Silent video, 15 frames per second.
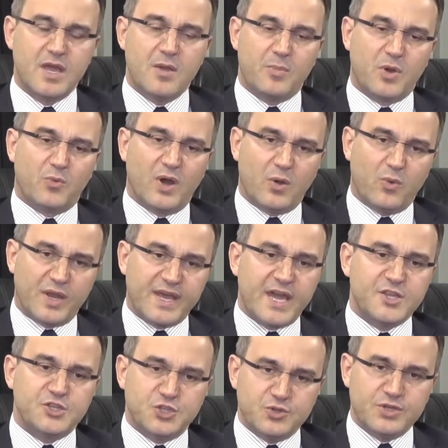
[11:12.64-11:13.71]
But what I
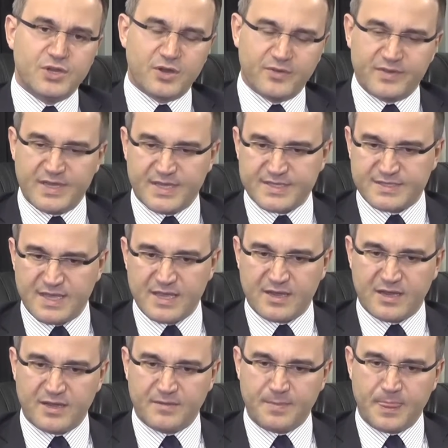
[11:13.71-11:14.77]
do know is they
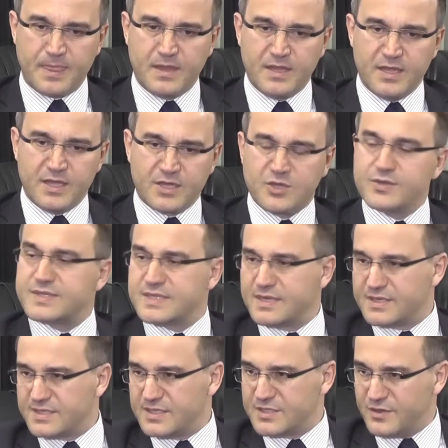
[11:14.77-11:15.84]
are good
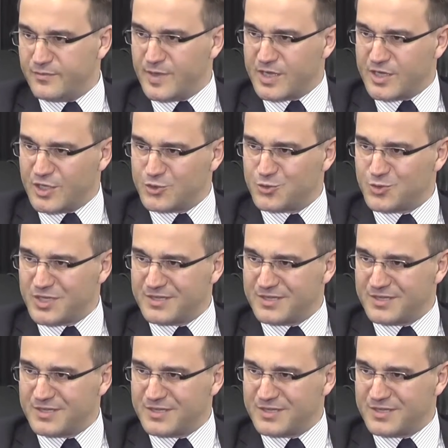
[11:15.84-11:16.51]
citizens of my country.